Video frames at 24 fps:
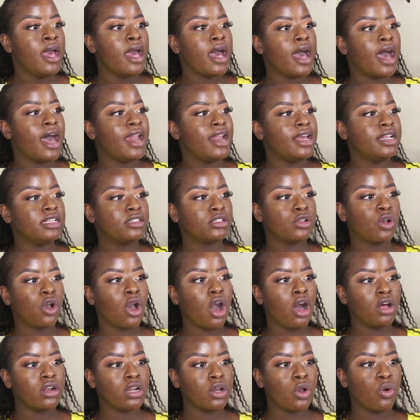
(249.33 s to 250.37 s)
and it's
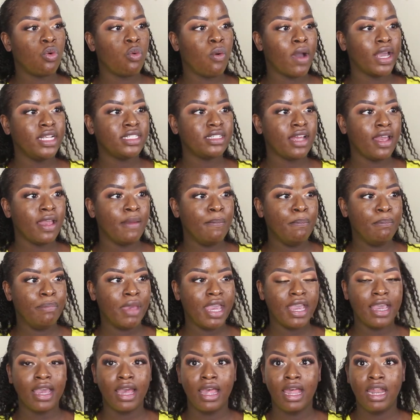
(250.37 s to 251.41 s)
got quite a
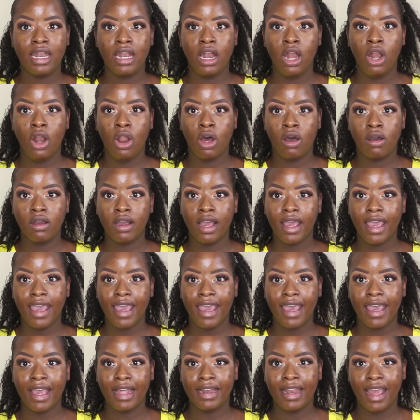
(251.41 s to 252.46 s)
big and long
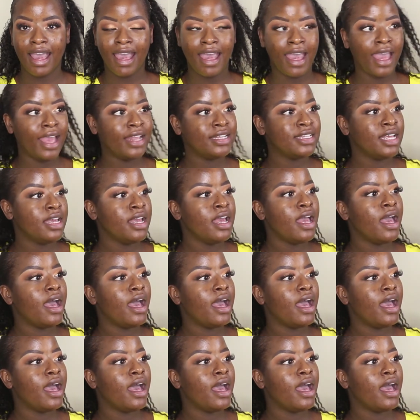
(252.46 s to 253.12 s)
head.